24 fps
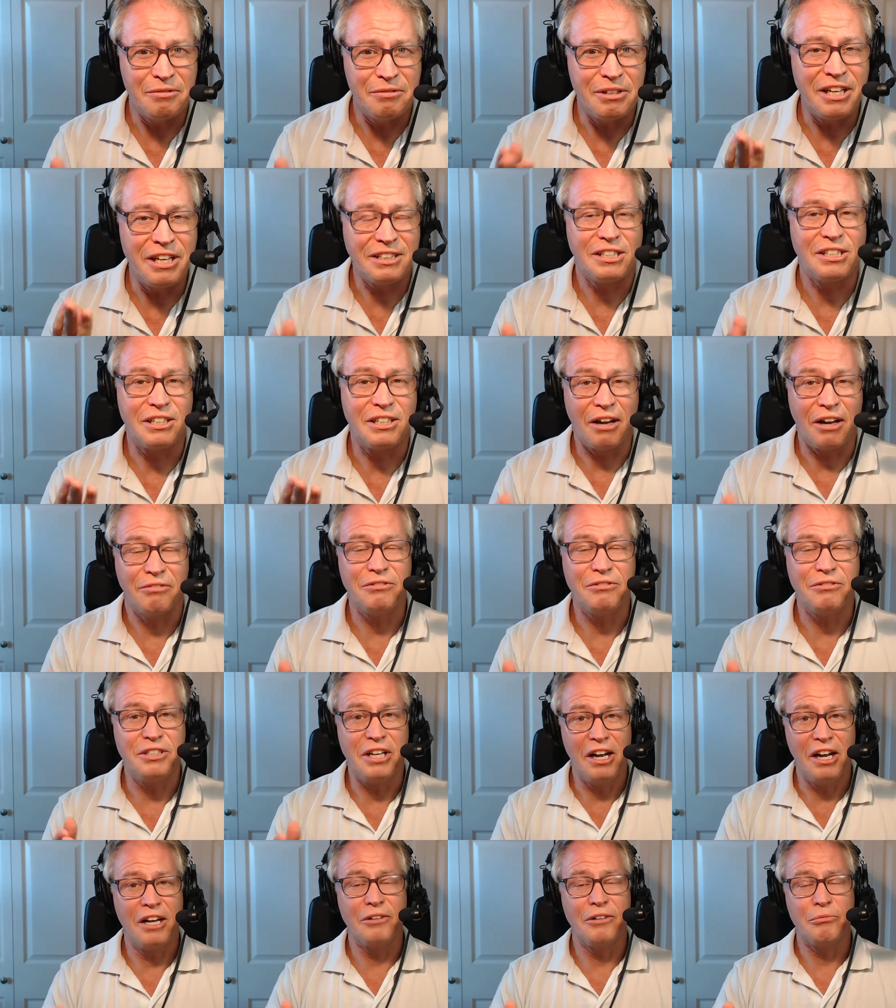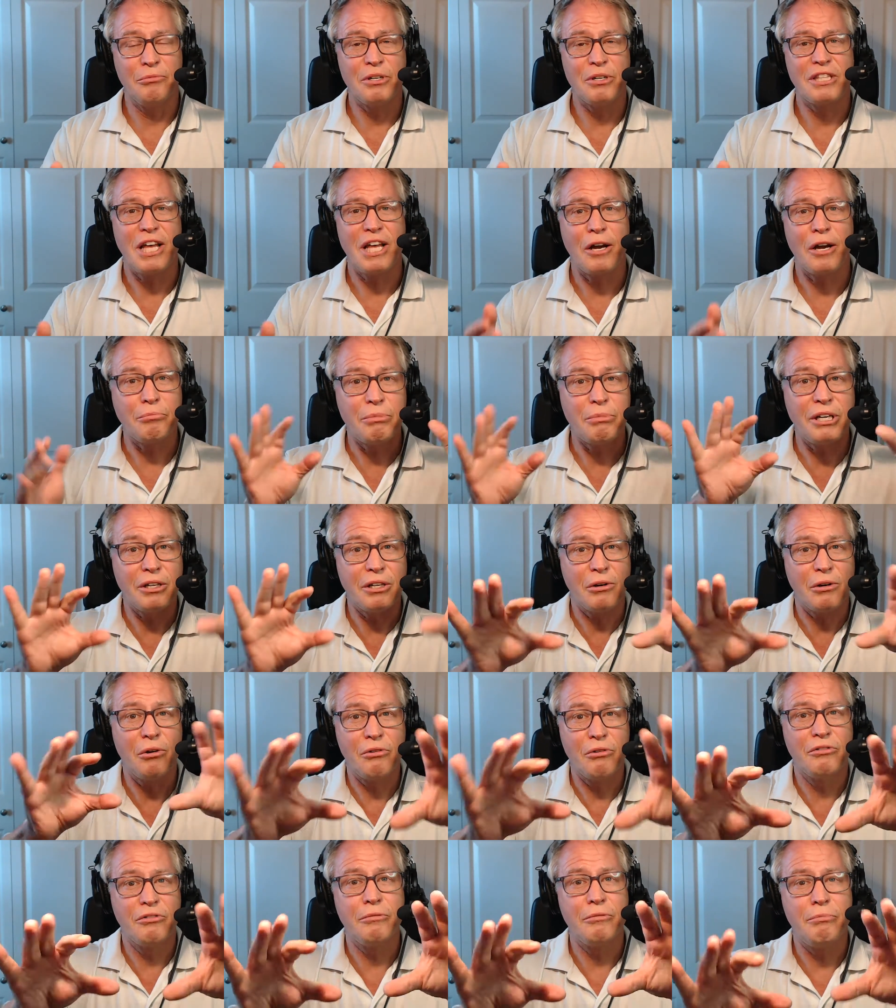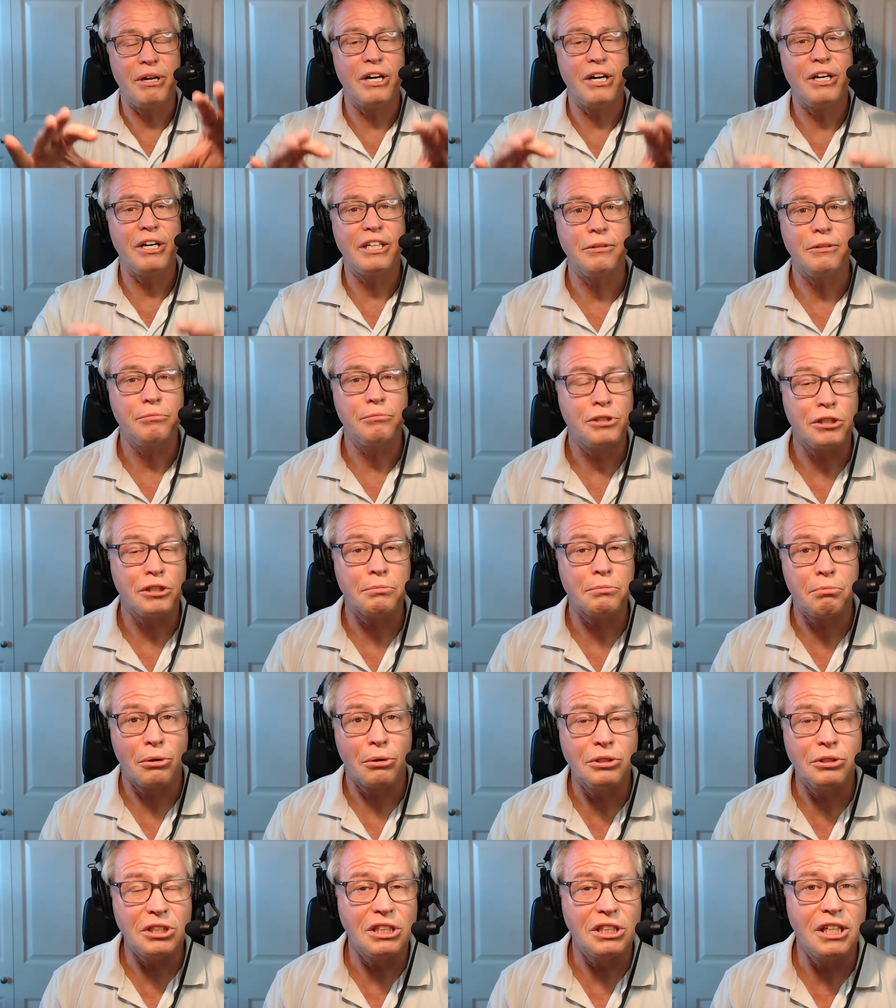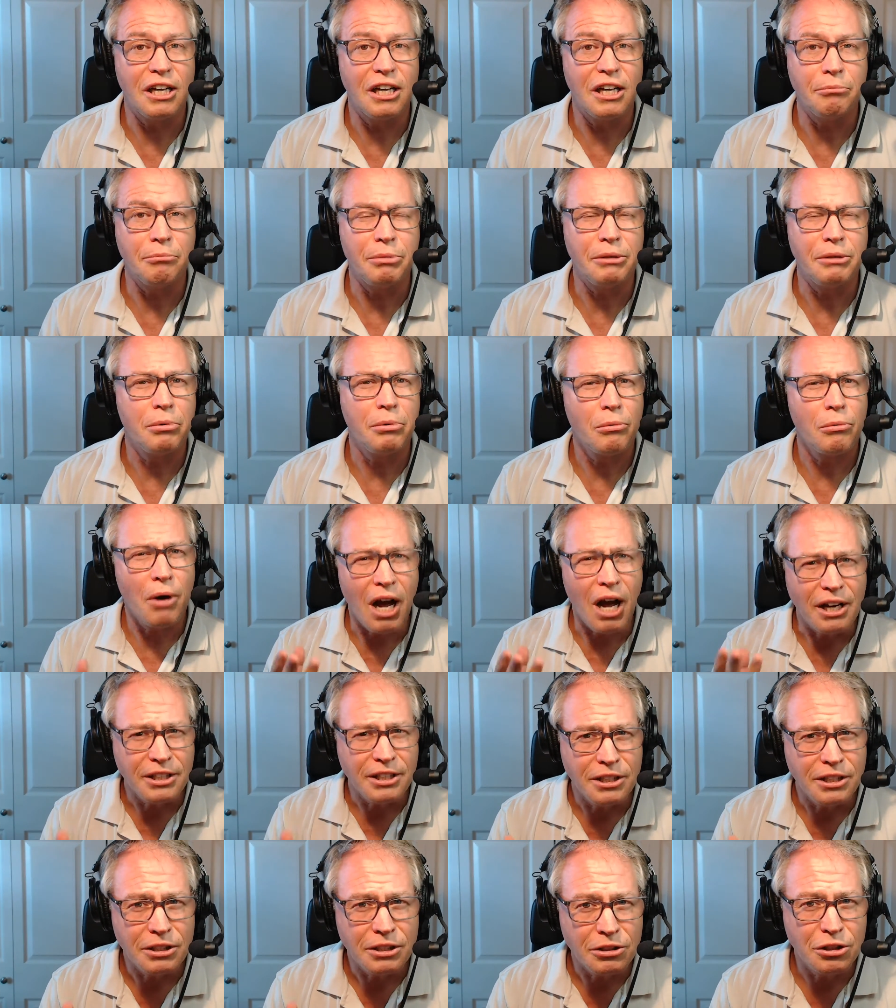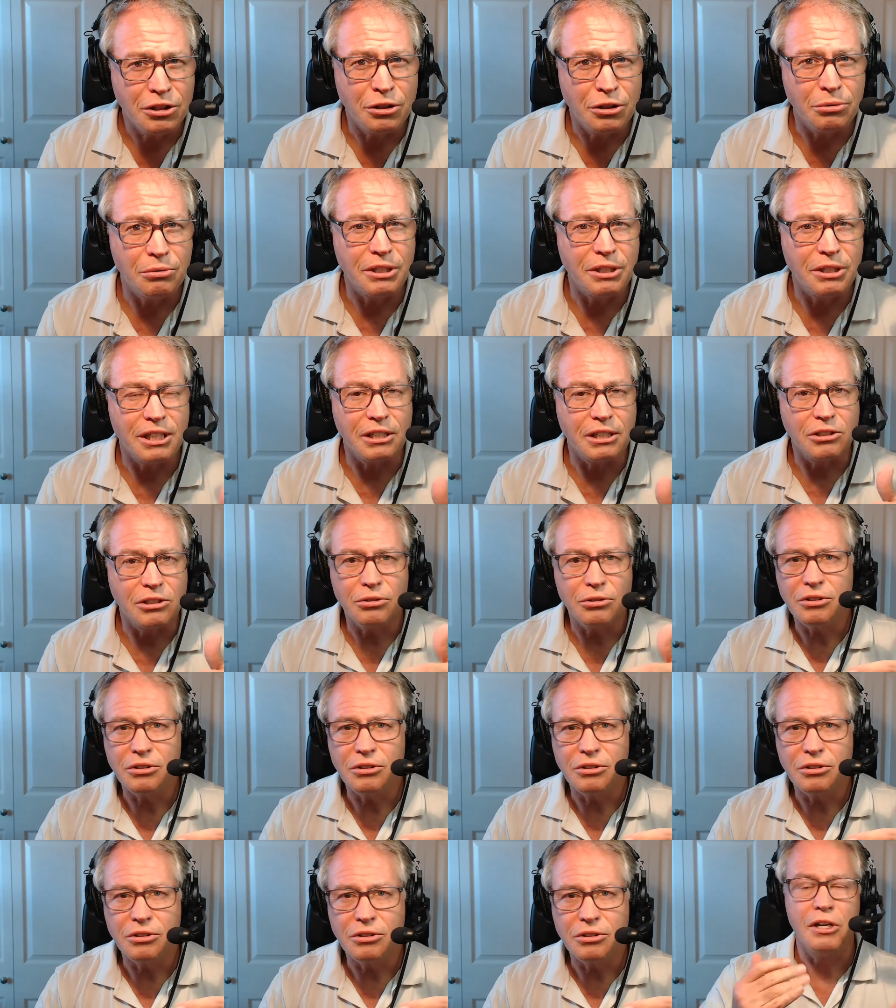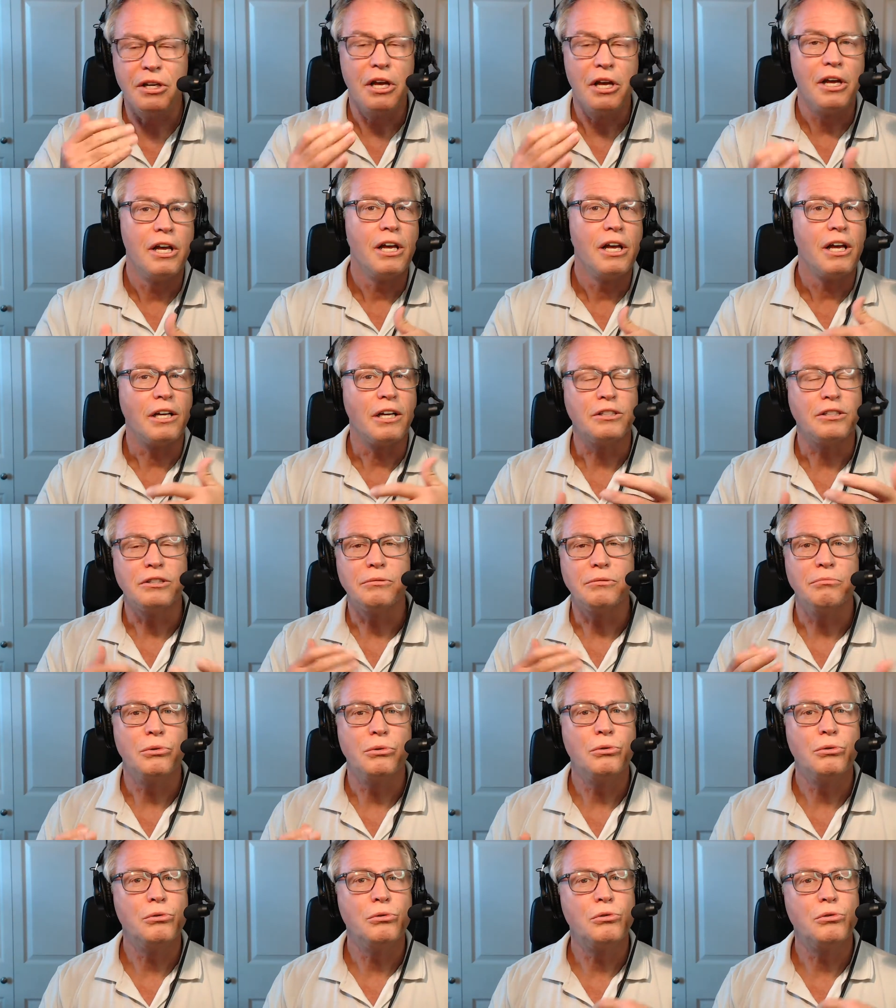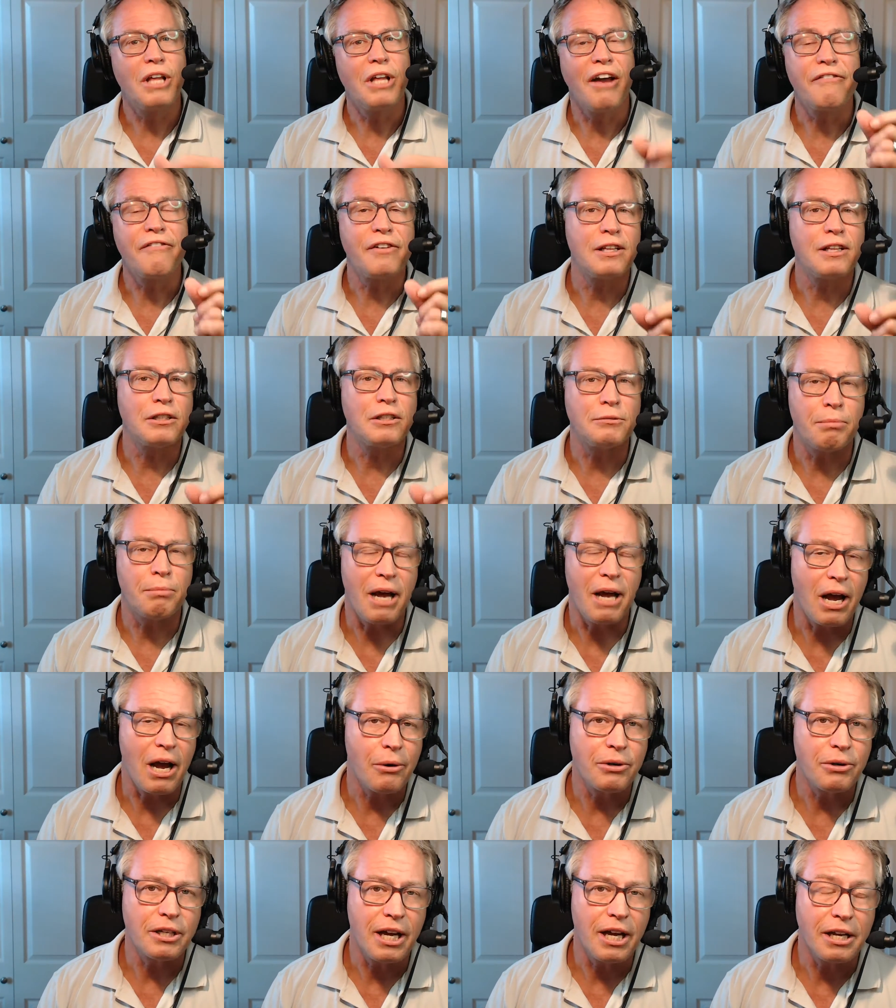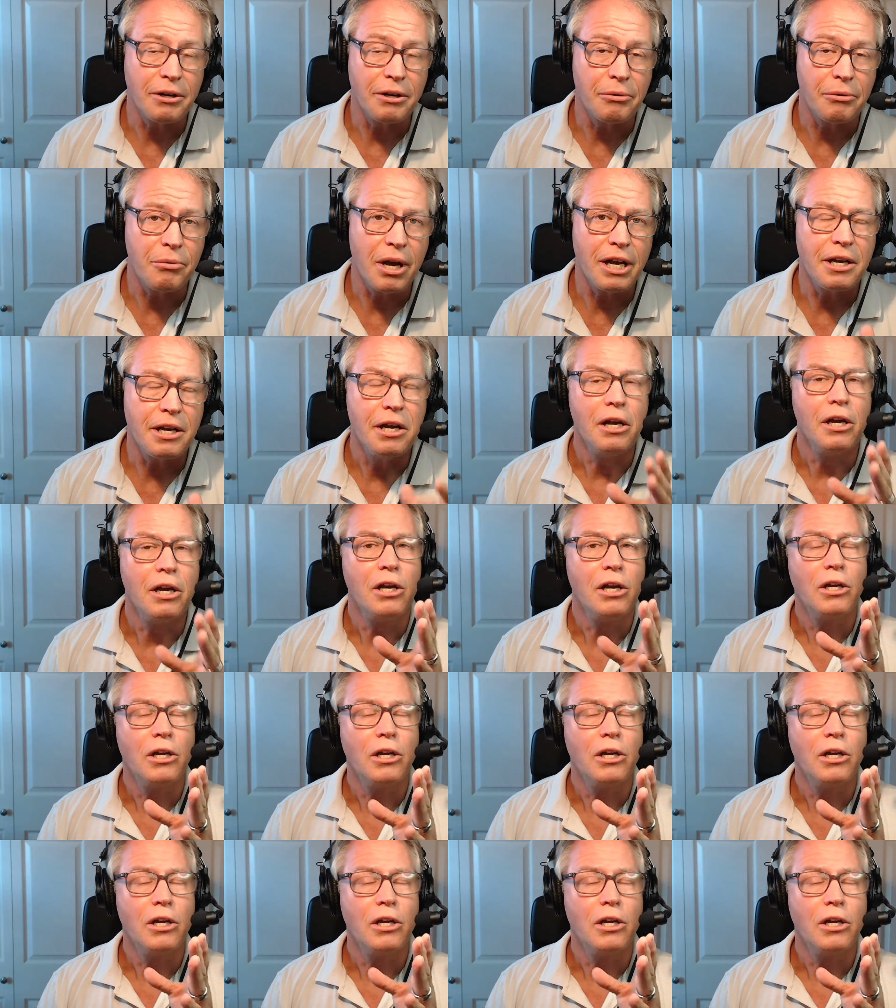get stuff done without being overbearing and just pushing on people, how do you do it in sort of a smooth, effortless power kind of way?